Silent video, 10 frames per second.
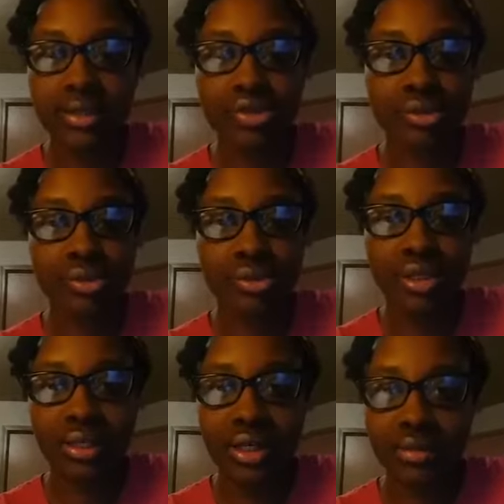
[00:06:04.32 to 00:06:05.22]

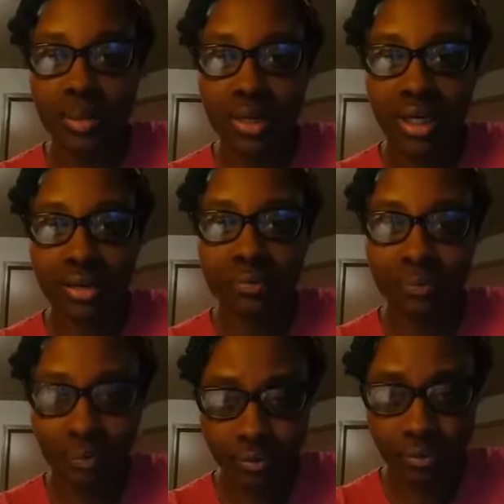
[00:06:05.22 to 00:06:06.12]
truly loves speed,
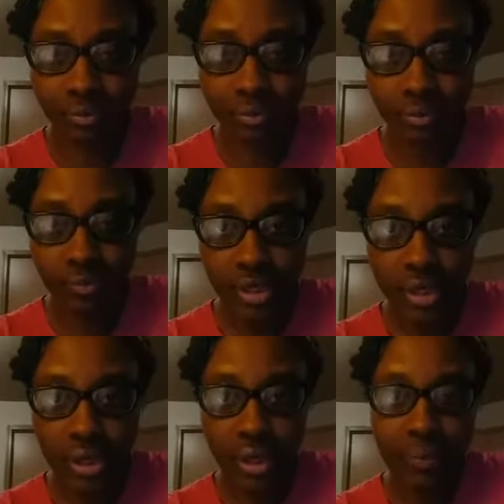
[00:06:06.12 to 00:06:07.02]

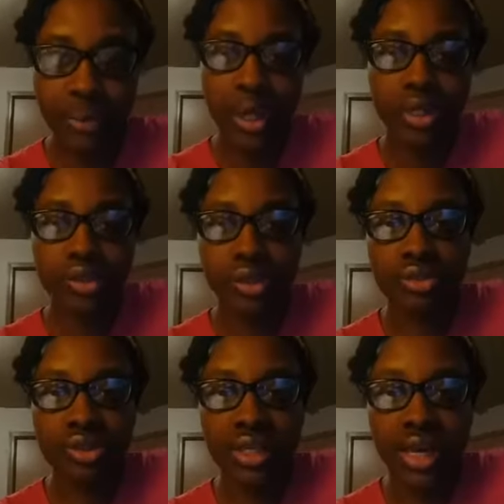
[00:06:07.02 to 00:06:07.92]
you know? So you
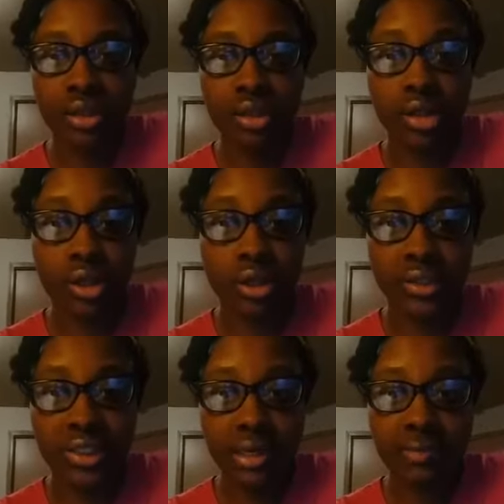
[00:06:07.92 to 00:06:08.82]
just got to learn
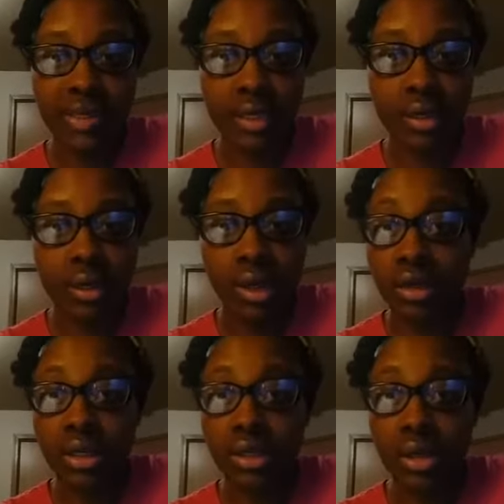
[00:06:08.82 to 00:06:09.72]
something and
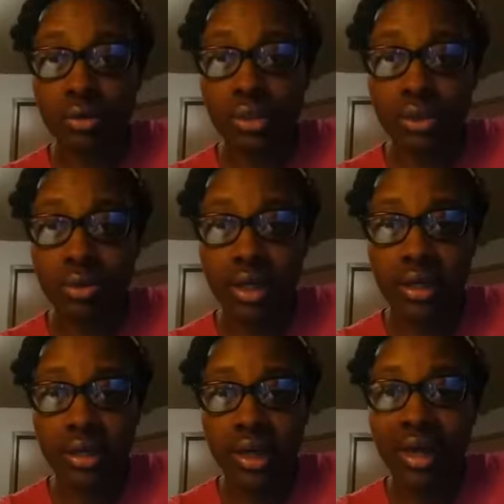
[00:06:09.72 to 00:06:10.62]
then go do it.
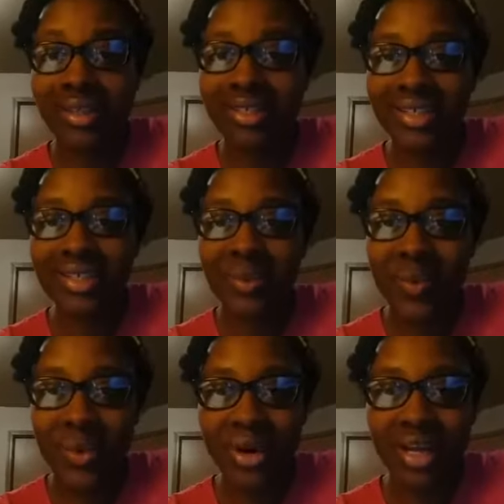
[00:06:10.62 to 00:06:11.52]
And this is the
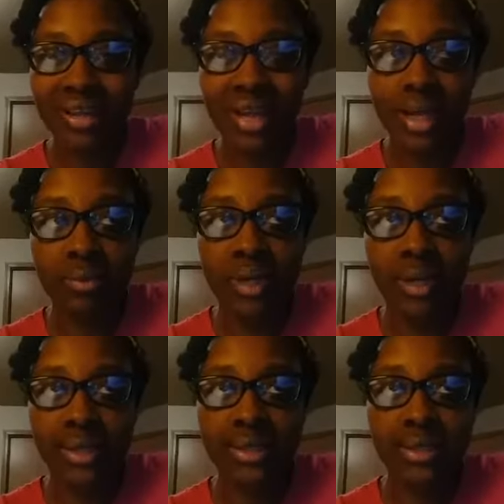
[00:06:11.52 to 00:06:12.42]
point, like,
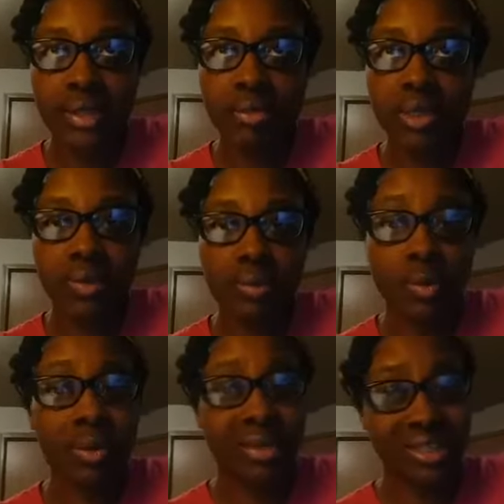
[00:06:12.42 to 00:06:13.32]
because so many
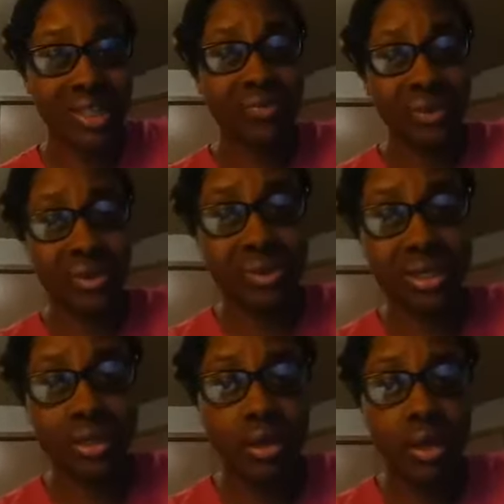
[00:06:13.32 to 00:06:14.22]
people, and myself
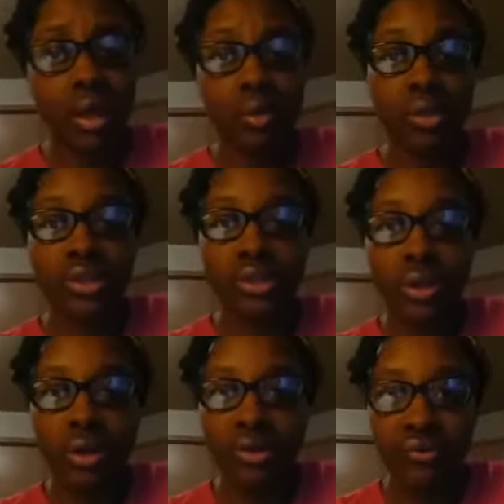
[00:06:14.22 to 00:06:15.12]
included, we're
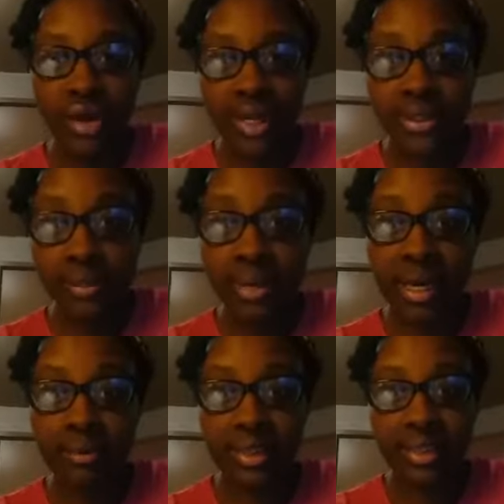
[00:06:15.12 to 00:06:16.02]
so afraid to
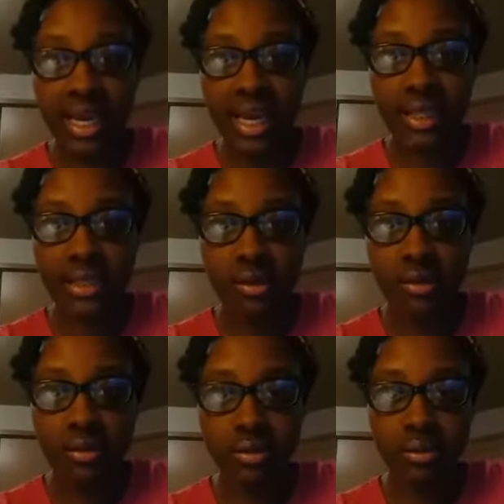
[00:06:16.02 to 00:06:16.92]
make mistakes.
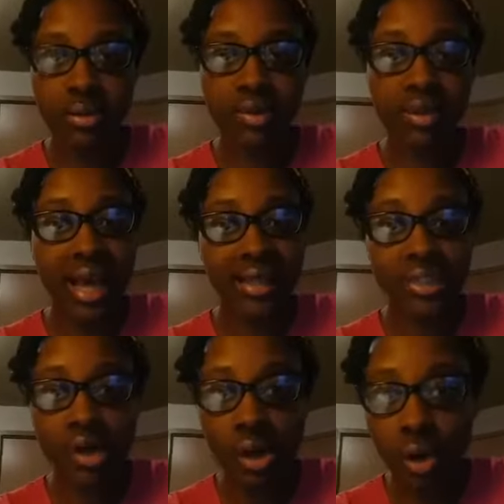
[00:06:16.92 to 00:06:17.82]
But that's
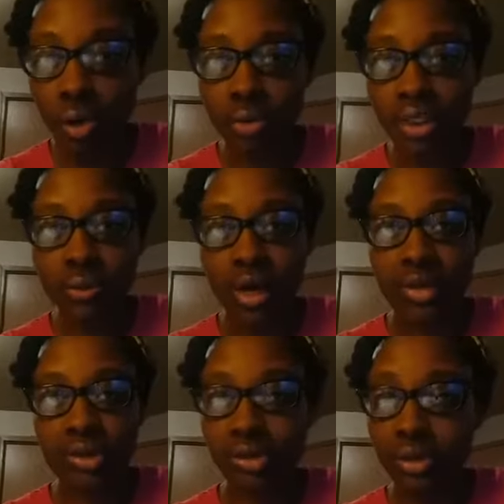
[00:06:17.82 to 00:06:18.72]
the only way
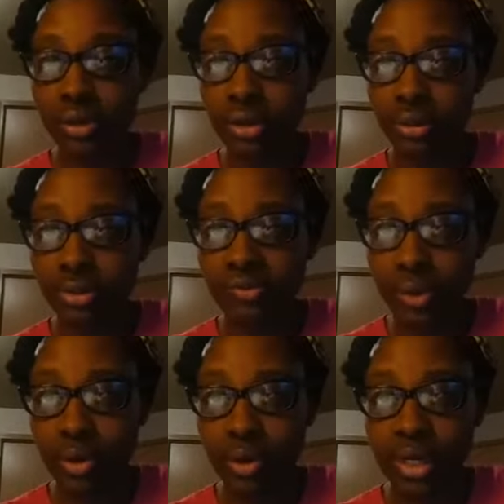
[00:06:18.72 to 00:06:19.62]
that you're going to learn and move
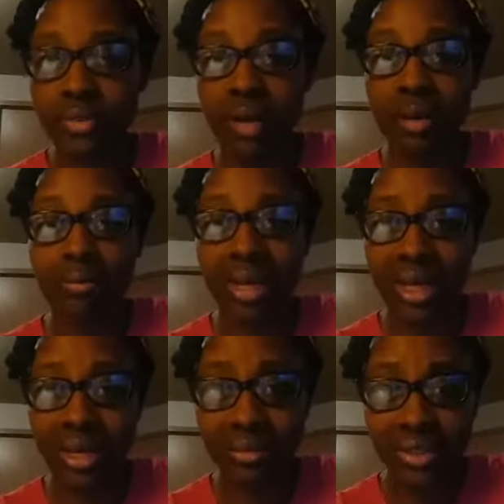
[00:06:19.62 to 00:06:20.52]
forward is by
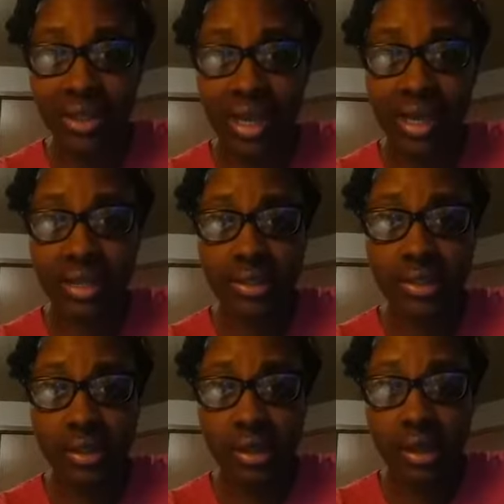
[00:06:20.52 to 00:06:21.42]
making
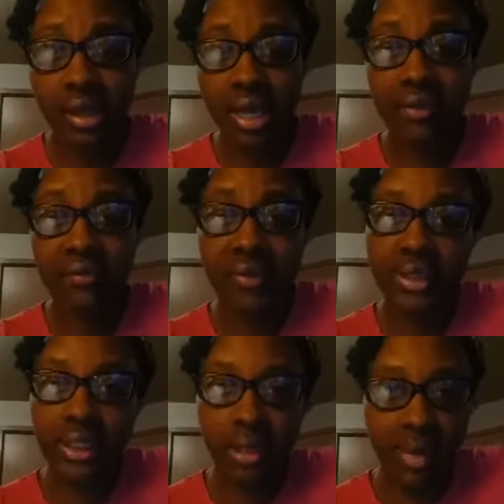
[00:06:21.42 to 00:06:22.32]
mistakes and
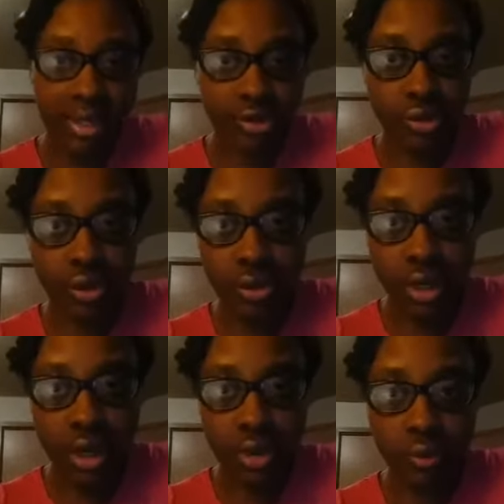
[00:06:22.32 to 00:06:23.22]
fixing them as you go
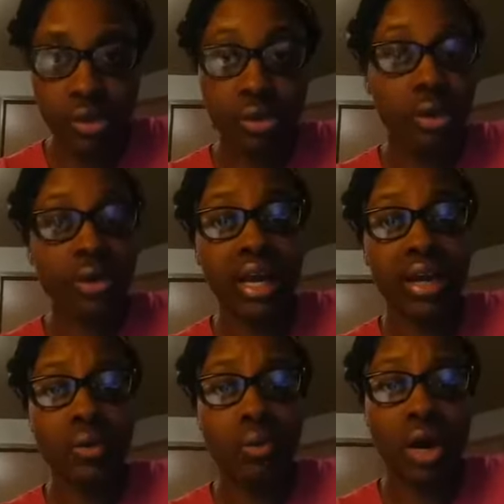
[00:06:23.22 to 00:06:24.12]
along. When you learned how
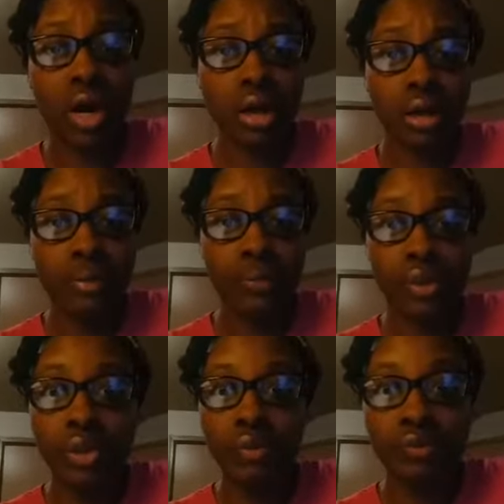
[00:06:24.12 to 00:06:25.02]
to walk,
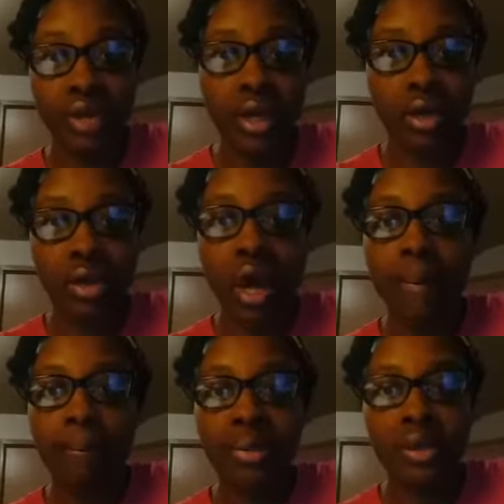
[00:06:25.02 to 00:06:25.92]
you fell a
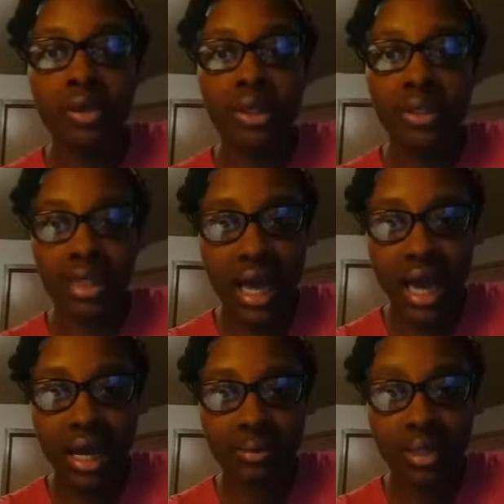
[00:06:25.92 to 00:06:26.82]
million
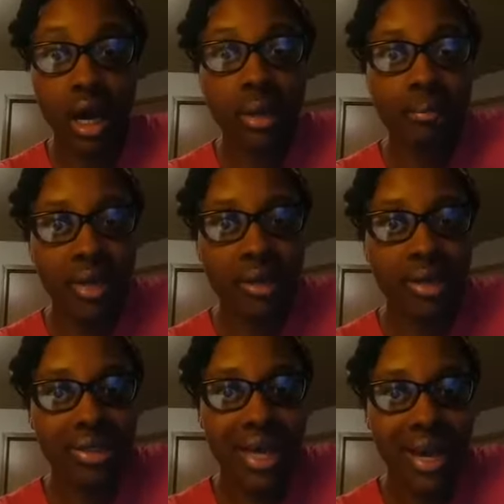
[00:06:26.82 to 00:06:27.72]
times. A
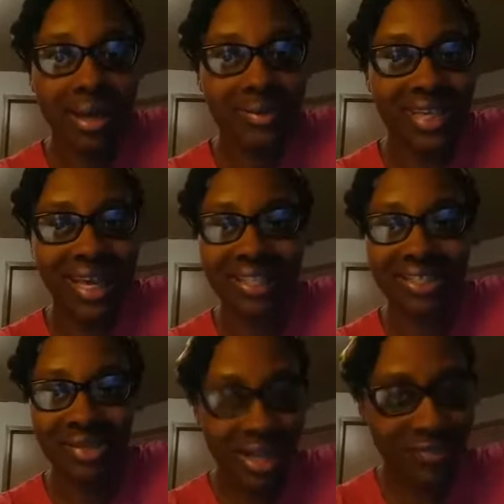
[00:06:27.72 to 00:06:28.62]
million times. Like,
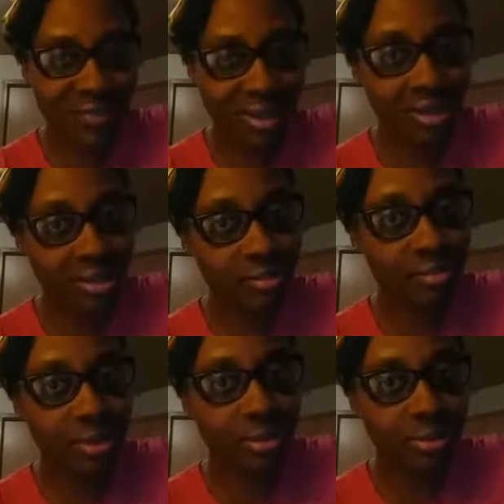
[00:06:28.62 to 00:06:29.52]
did you guys forget this
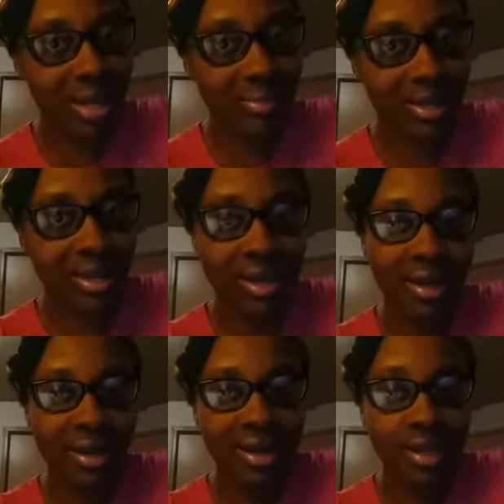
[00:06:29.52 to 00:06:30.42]
when you were a baby?
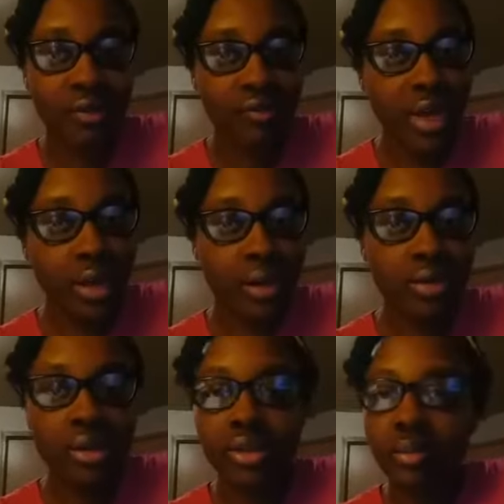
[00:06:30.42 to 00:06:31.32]
You fell,
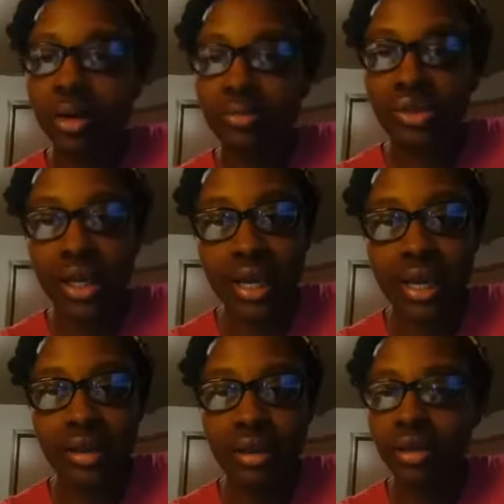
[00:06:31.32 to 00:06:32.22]
you bumped your
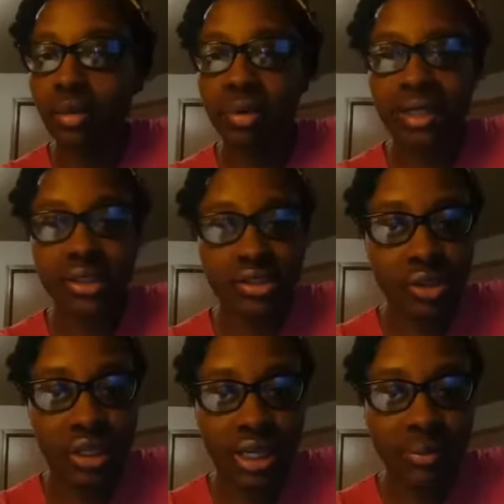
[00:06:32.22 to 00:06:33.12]
head, you busted your
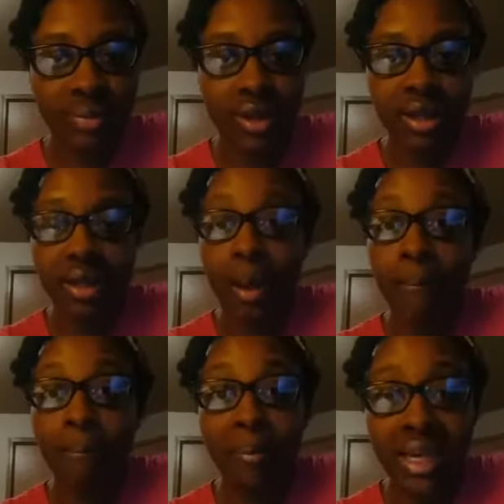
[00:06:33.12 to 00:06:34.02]
lip
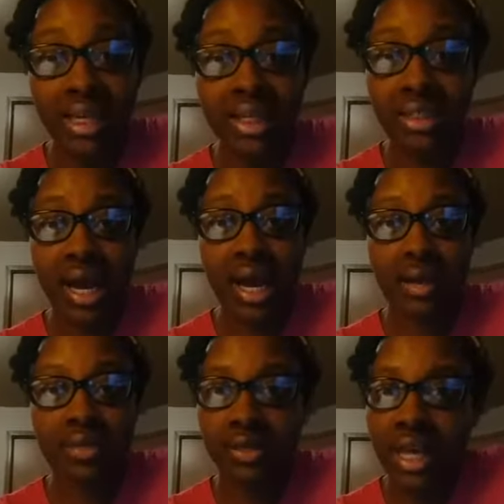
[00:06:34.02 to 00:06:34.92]
many
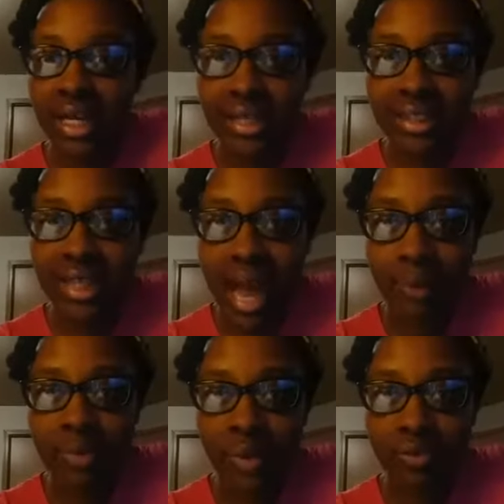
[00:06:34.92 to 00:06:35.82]
times. That didn't
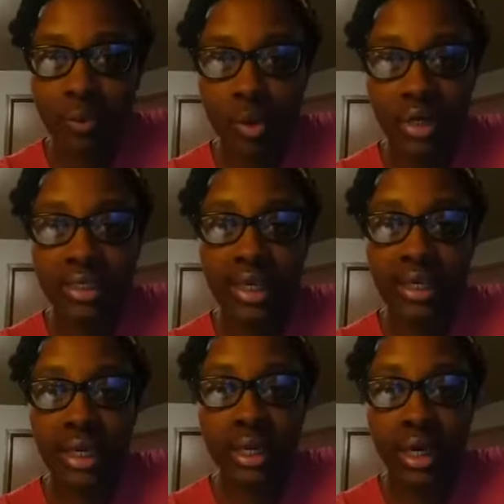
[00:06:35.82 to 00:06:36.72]
stop you from wanting to
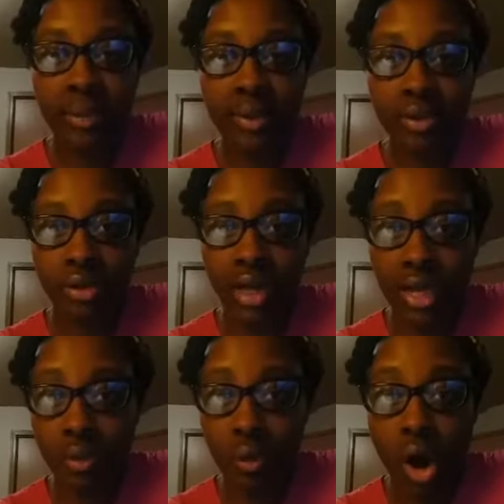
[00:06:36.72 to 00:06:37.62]
get up and learn how
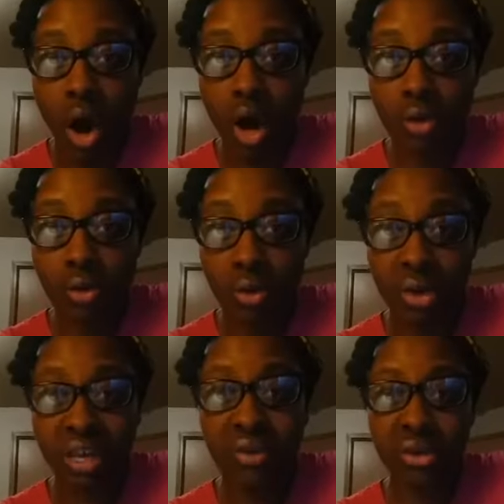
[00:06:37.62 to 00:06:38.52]
to walk or
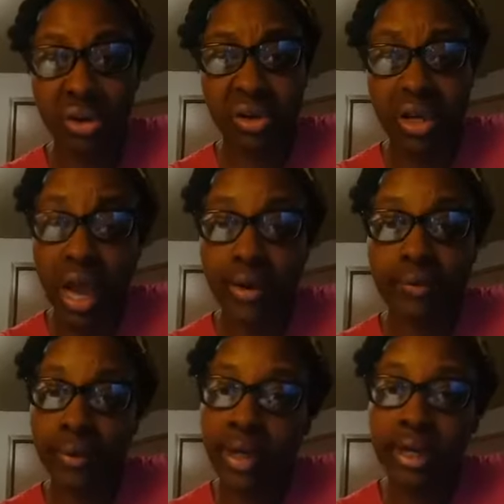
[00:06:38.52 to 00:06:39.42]
even learning how to
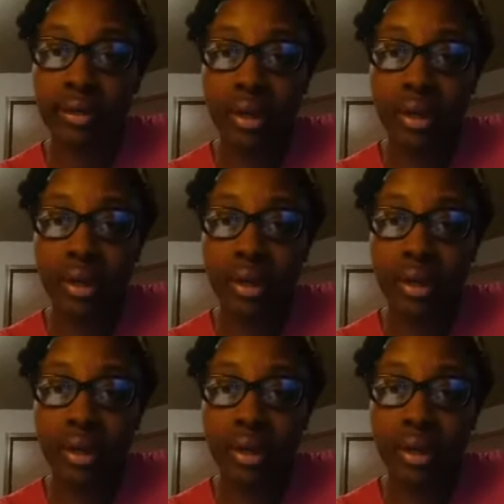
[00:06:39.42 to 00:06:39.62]
run.